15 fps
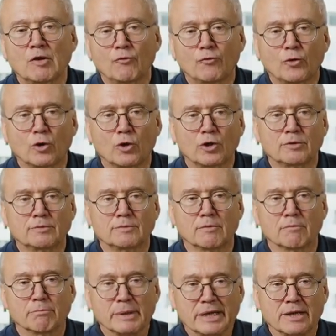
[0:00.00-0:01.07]
For
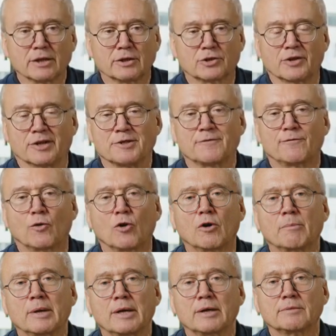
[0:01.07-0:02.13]
bigger
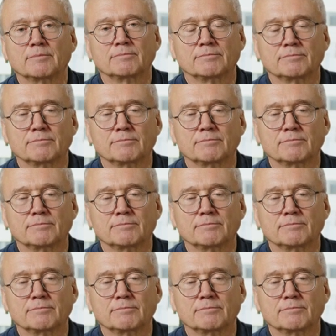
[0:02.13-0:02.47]
transformer,